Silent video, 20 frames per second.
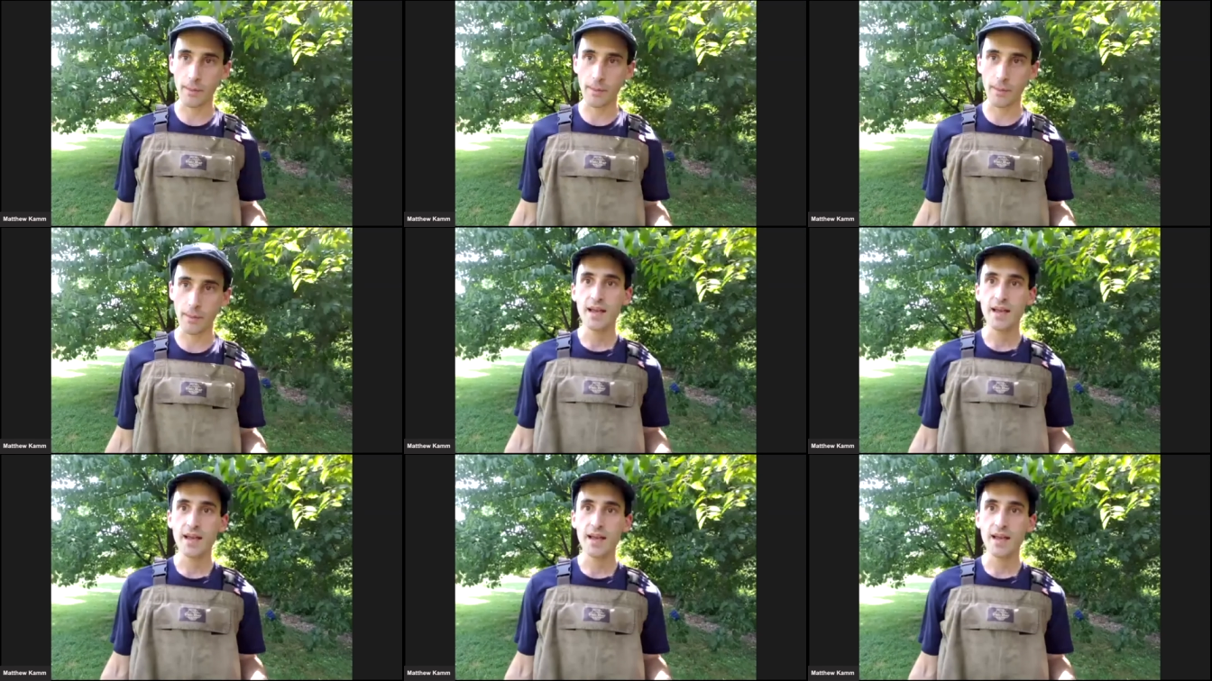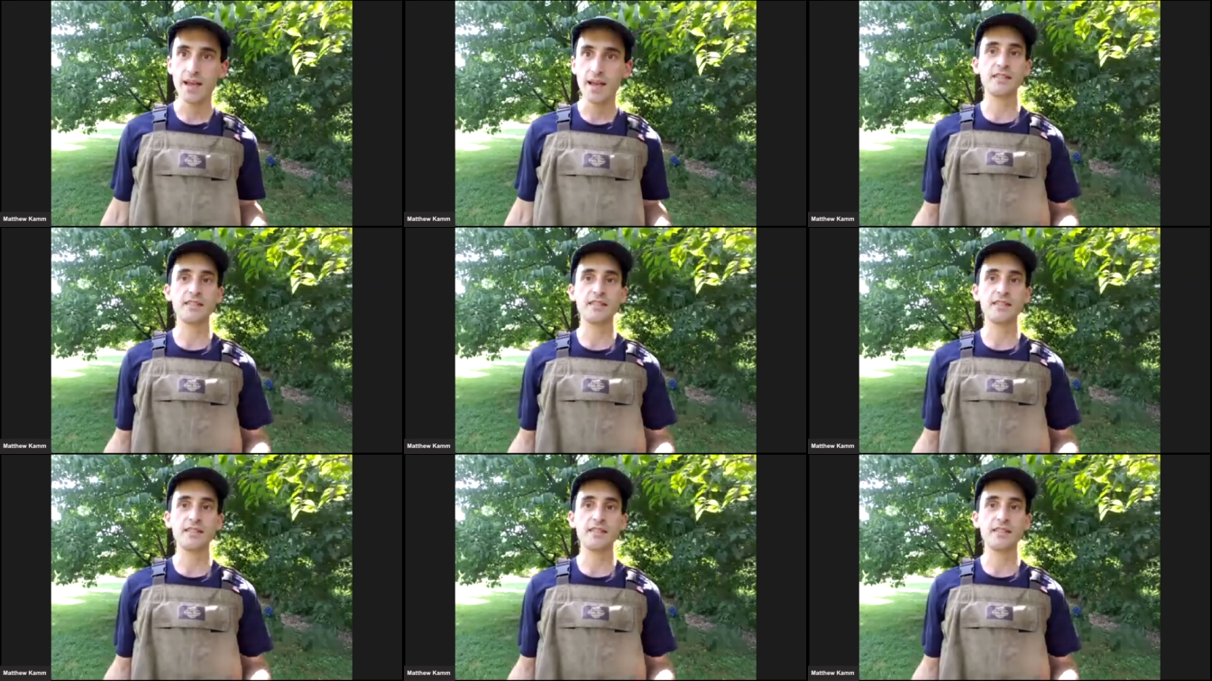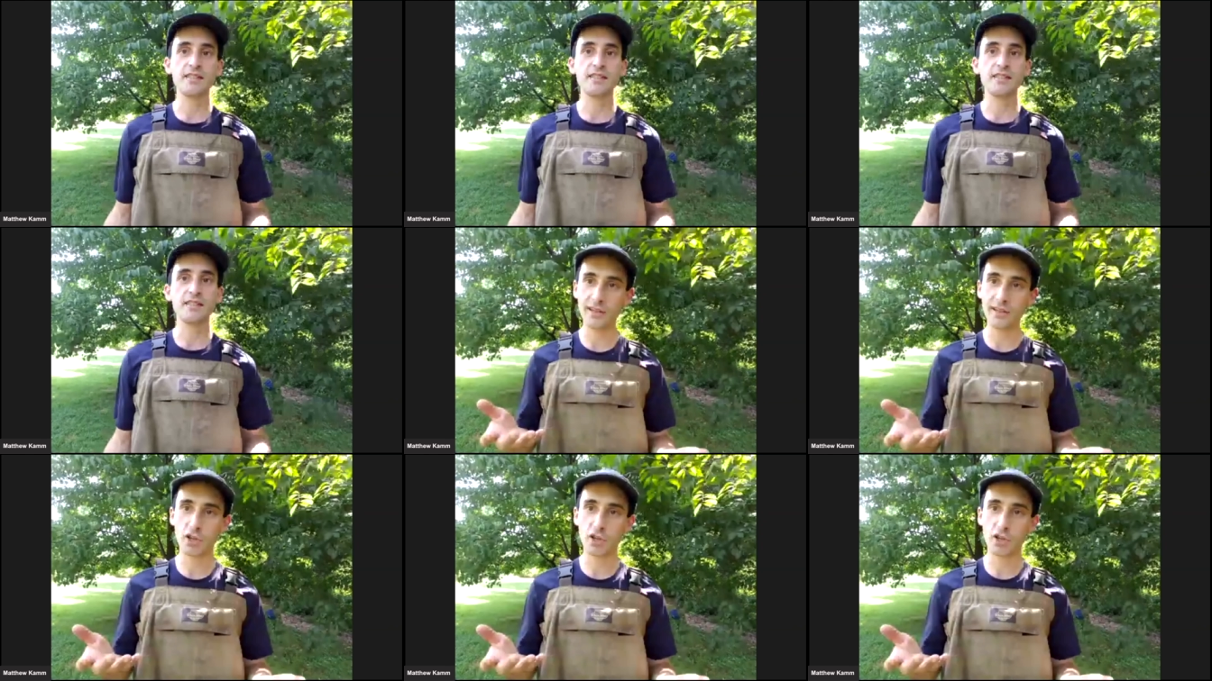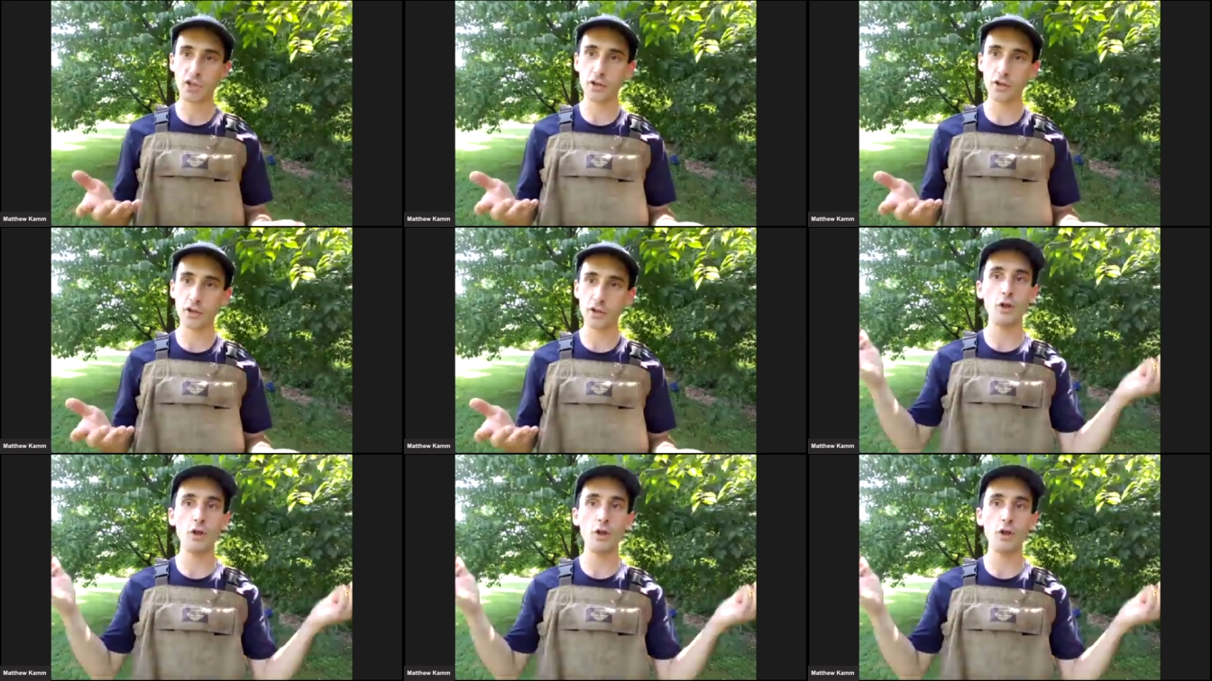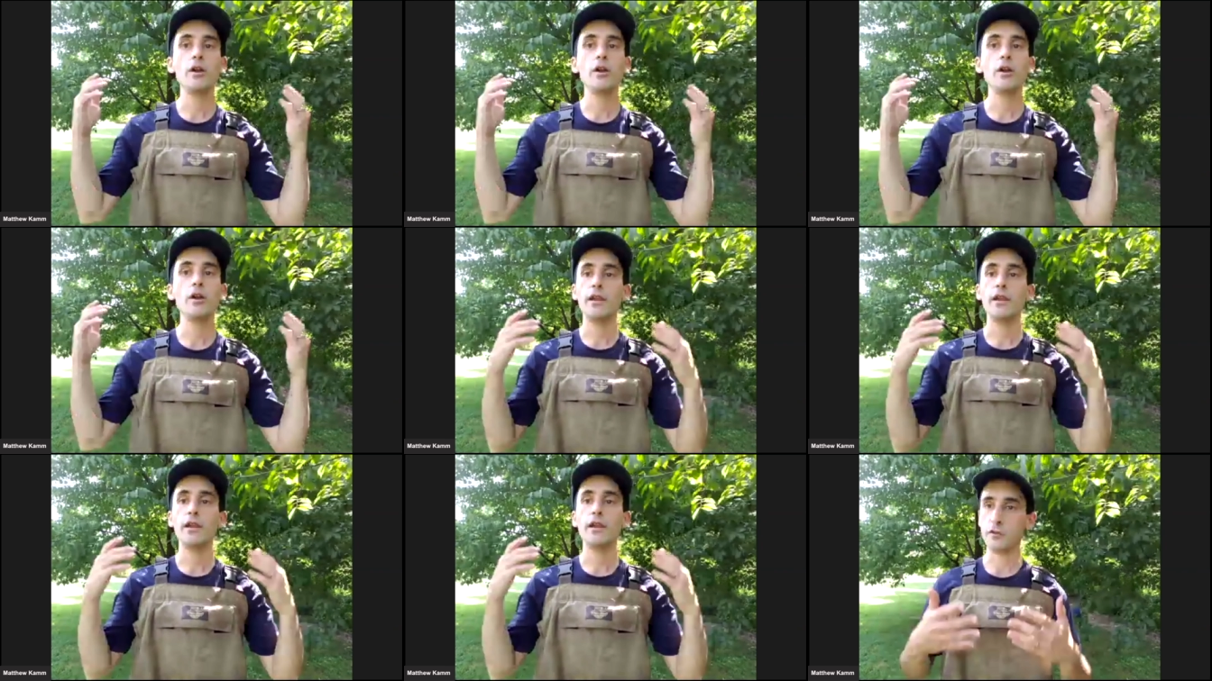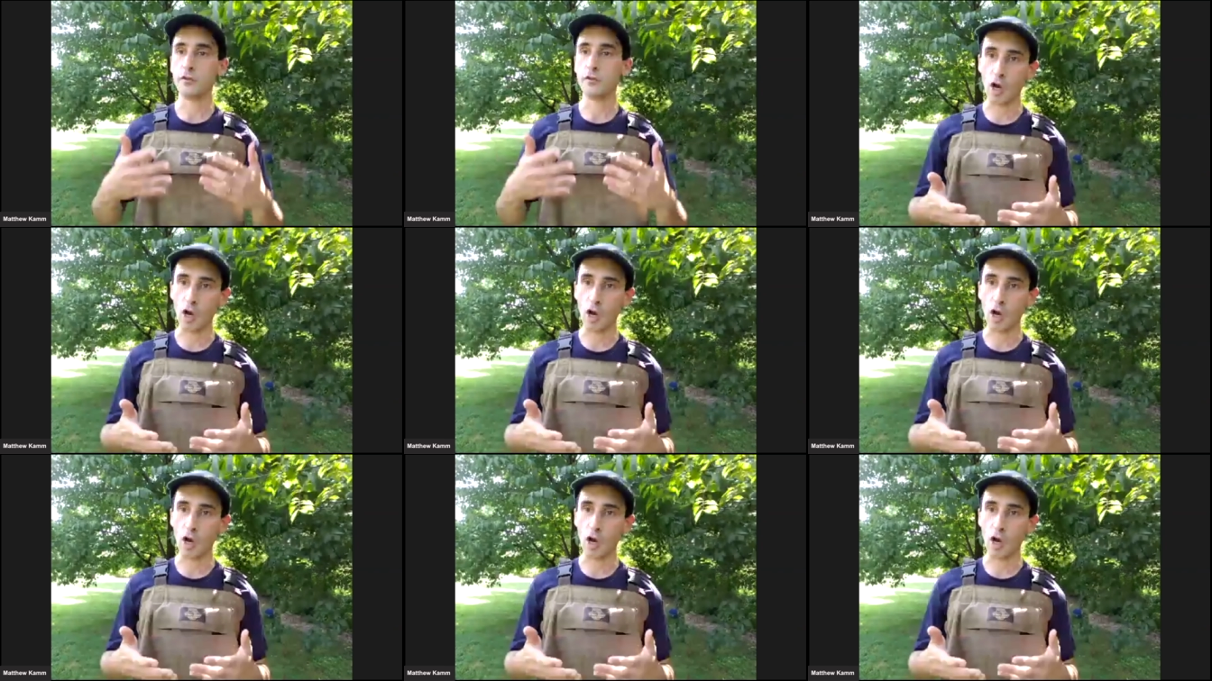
And so if you handle a turtle, if you don't